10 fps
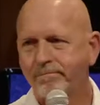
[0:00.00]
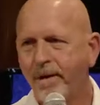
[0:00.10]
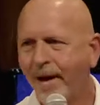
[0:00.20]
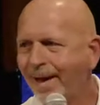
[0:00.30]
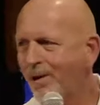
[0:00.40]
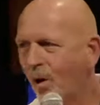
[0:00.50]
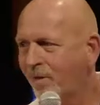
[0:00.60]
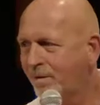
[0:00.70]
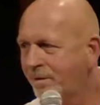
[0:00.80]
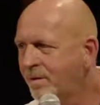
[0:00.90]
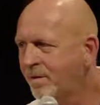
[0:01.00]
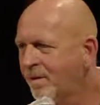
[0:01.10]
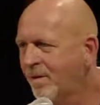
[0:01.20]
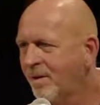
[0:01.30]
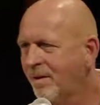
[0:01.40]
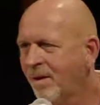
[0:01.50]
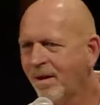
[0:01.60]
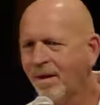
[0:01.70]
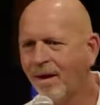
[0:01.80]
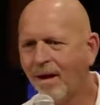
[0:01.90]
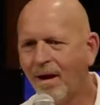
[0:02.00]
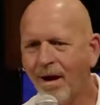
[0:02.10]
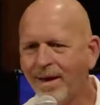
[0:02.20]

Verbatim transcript: I had COVID. I